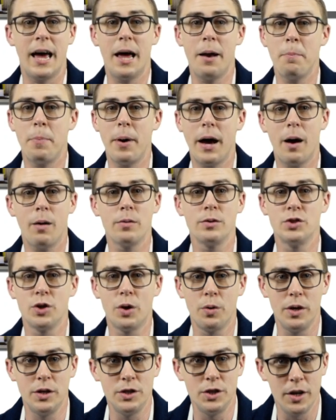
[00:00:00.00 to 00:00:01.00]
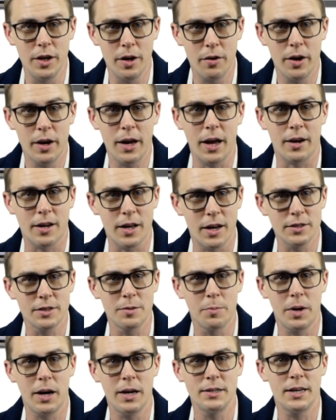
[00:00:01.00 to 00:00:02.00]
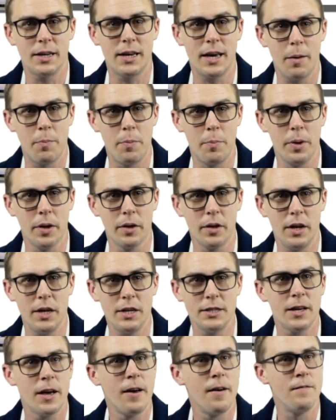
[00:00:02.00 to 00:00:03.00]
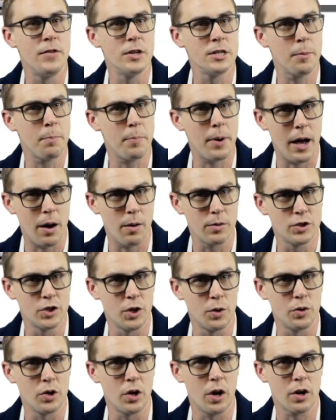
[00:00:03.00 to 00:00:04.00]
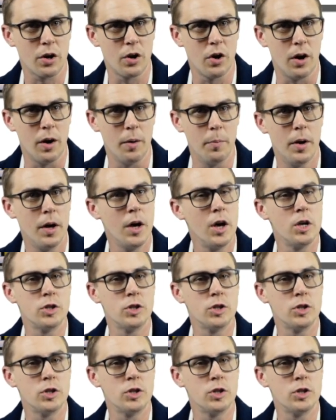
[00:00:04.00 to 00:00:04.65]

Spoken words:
and PowerZone engineering and customizing capabilities, visit PowerZone.com.